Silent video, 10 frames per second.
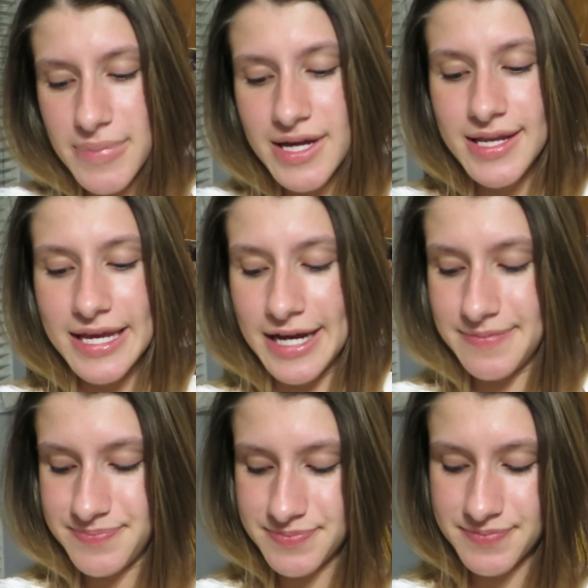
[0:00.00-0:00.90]
But
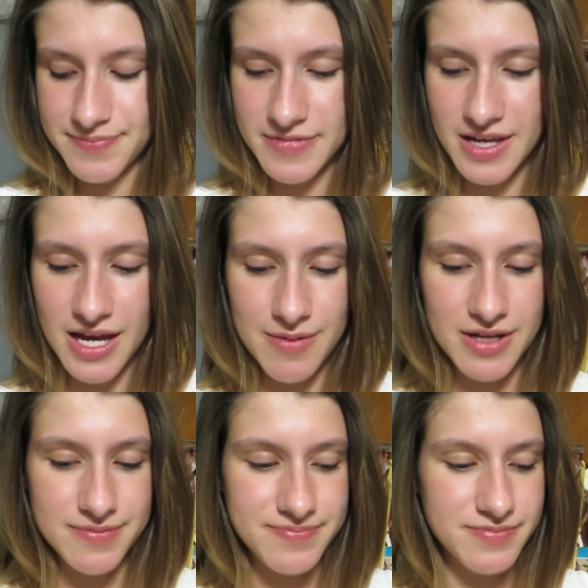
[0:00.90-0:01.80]
yeah, I
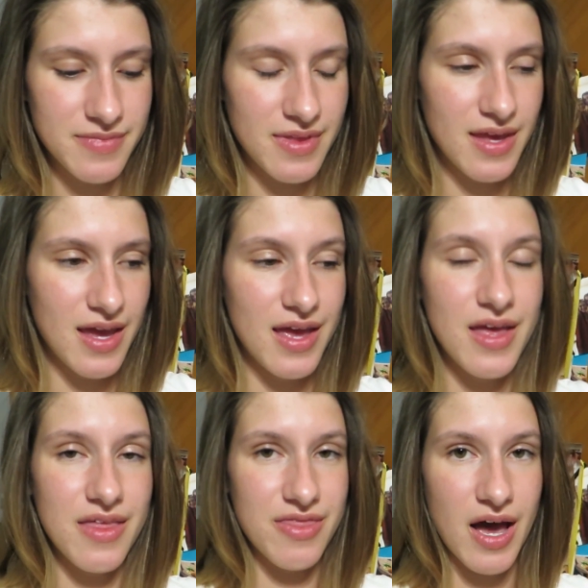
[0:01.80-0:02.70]
mean
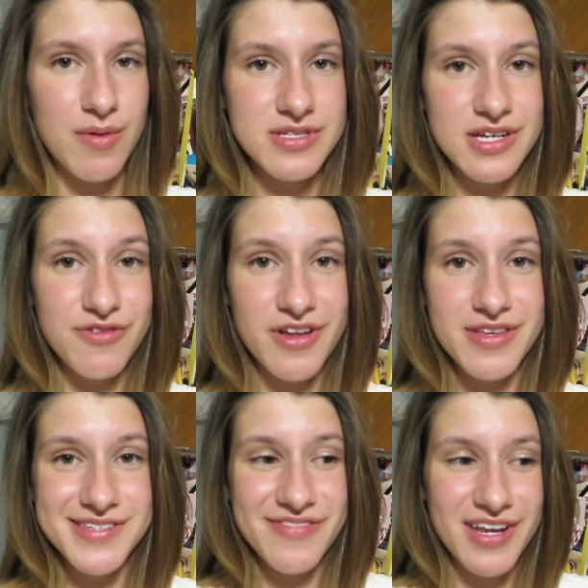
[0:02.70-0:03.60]
that was it for
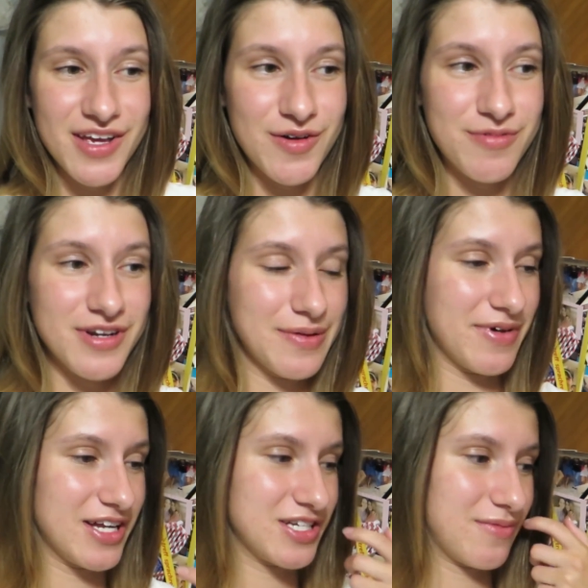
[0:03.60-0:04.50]
this video pretty much.